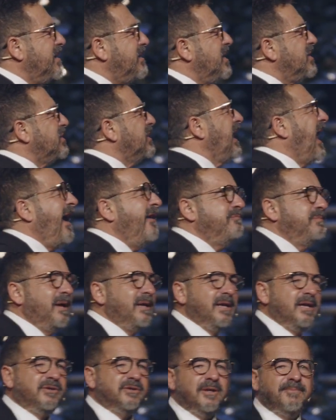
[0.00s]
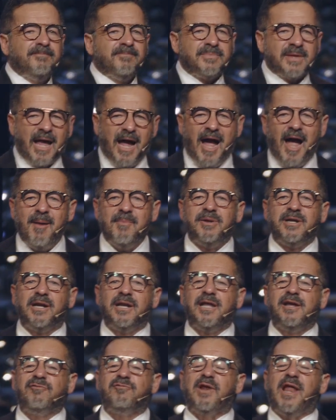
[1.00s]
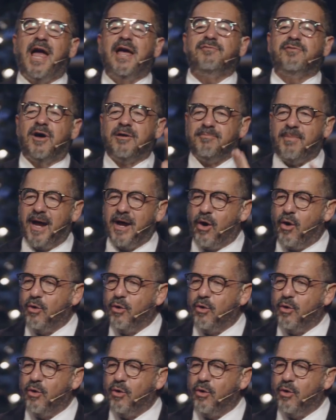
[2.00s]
this life, but listen, I'm going to live life on my